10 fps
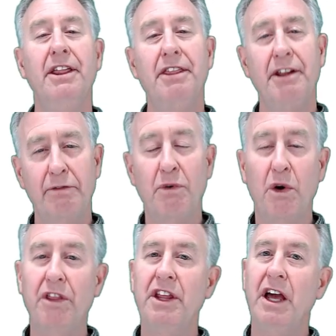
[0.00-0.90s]

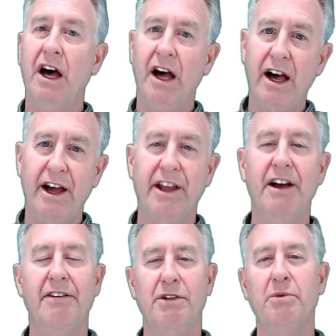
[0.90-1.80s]
Therefore, the I
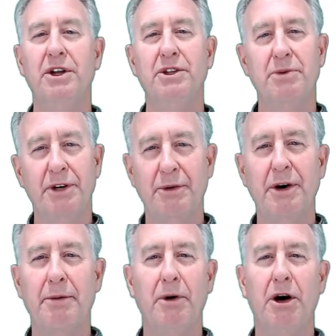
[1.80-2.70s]
of the 120
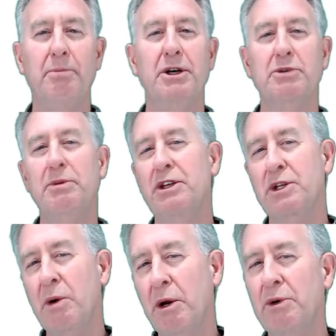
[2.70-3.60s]
watt ball must be the
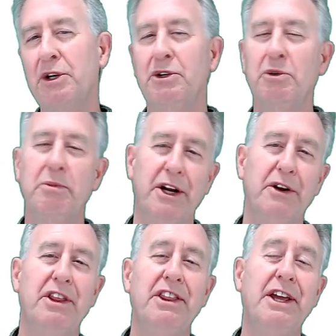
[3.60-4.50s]
square root of 2
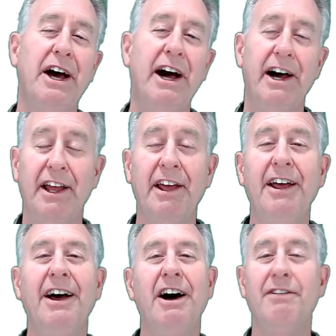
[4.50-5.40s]
bigger than the I
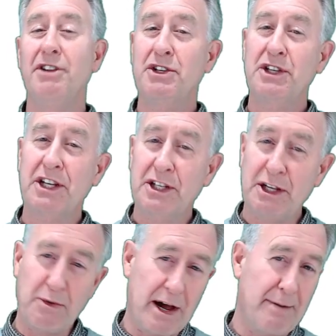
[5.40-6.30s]
of the 60
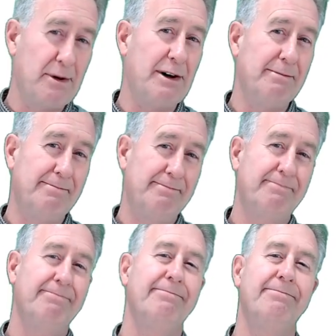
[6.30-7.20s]
watt ball.
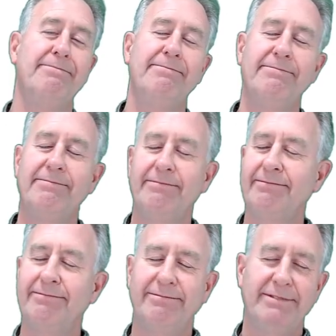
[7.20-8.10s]
No, no, no, no, no, no, no.
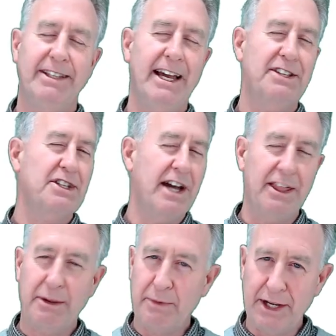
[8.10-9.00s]
That's
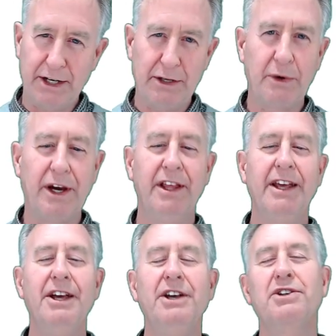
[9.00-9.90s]
not the way to do it.
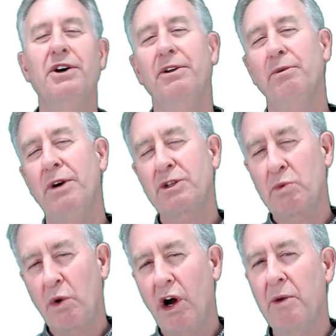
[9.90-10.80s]
So what's
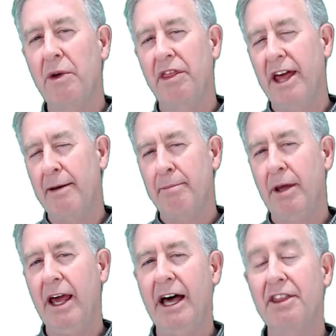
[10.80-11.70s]
wrong with that
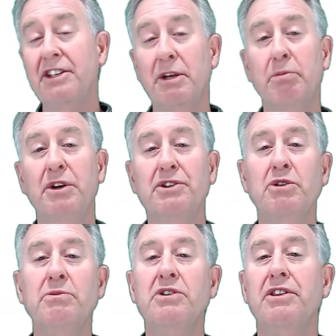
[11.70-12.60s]
path is it
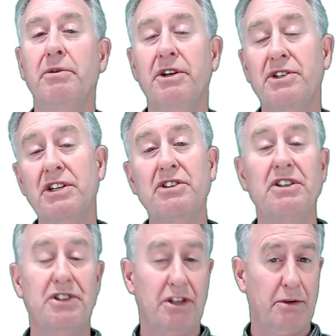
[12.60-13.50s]
presumes that the
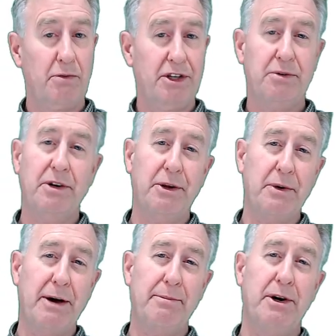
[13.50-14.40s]
resistance of the 120
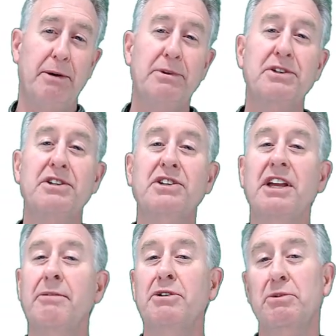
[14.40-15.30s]
watt bulb is the
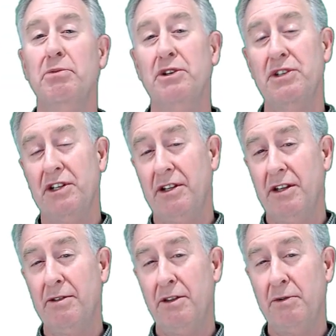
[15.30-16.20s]
same as the,
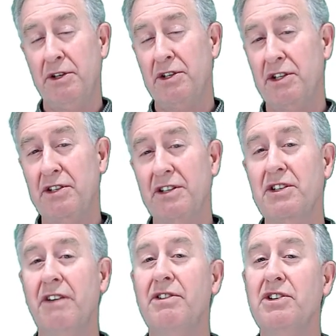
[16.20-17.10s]
the, the
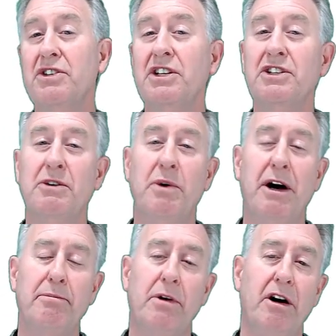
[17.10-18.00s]
resistance of the 60
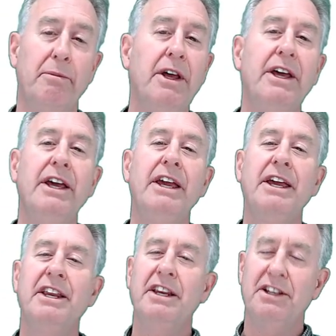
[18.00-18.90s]
watt bulb,
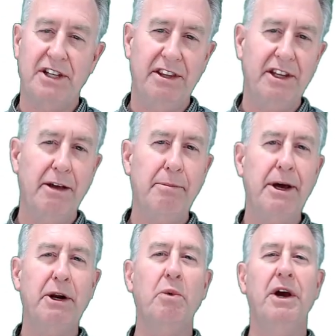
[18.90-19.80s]
and it isn't. A
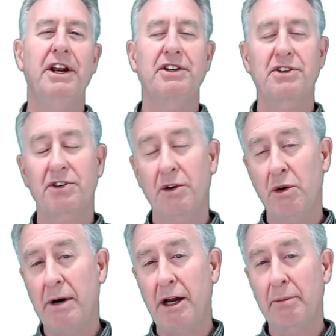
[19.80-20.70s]
better way to go
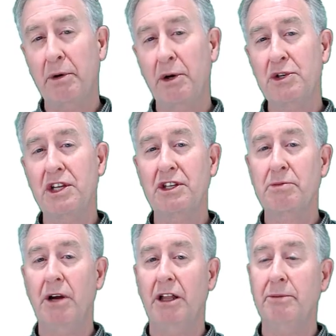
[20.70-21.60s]
about approaching this
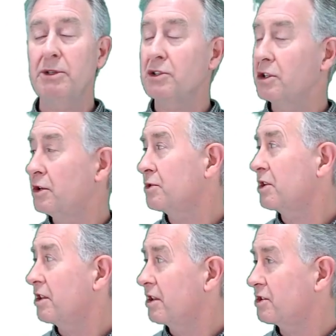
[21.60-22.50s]
problem is to use
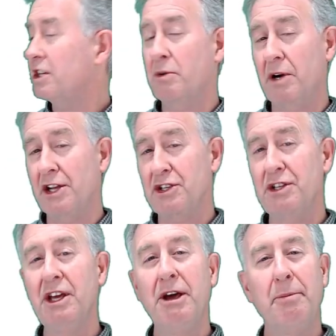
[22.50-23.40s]
this
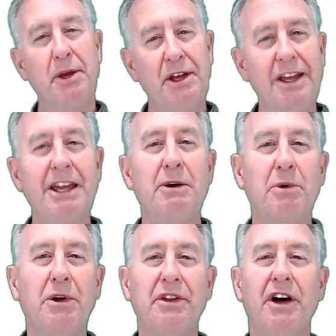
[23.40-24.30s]
equation, P
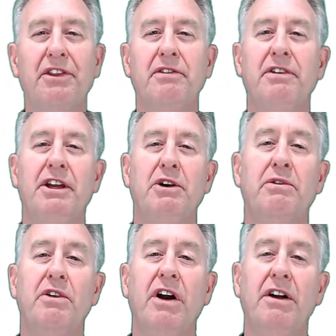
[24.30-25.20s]
equal delta V
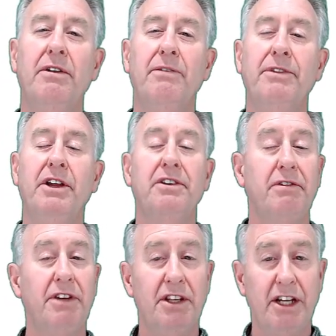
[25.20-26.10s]
over uh, delta
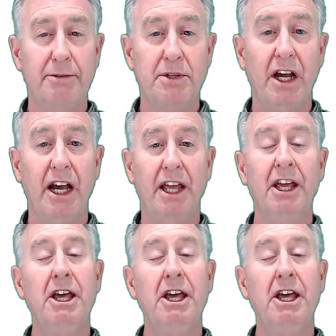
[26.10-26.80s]
V times I,